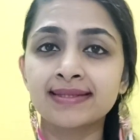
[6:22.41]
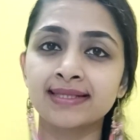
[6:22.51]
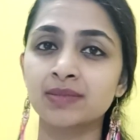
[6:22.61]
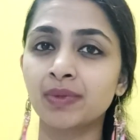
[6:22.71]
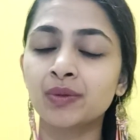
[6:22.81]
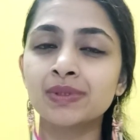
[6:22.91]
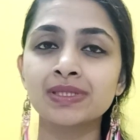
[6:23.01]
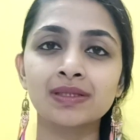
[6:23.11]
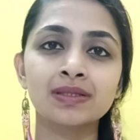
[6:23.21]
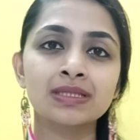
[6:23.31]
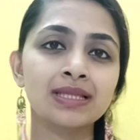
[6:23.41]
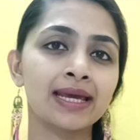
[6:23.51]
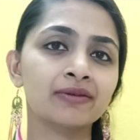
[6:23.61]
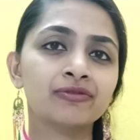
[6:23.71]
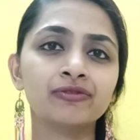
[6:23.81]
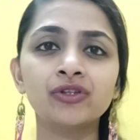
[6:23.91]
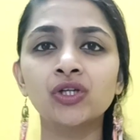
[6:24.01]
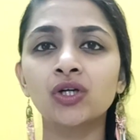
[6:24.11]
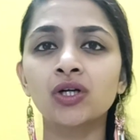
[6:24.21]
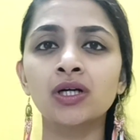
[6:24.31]
experiences like
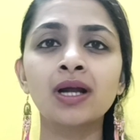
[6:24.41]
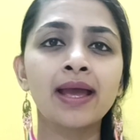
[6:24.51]
fear,